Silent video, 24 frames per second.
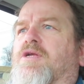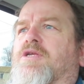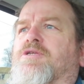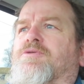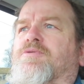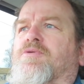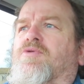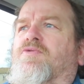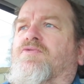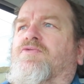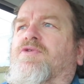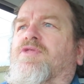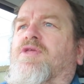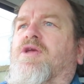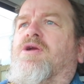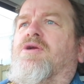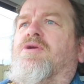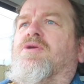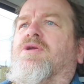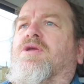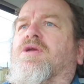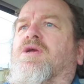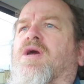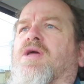It's over
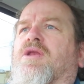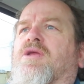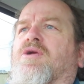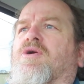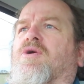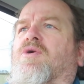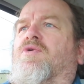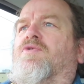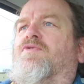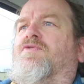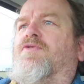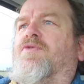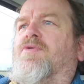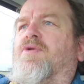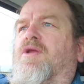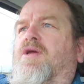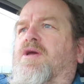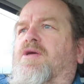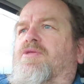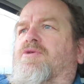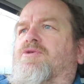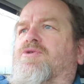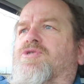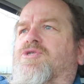there. You got to go from the
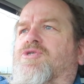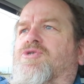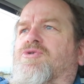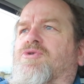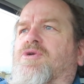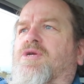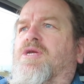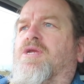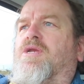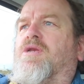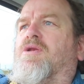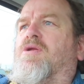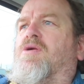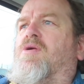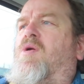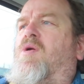other street.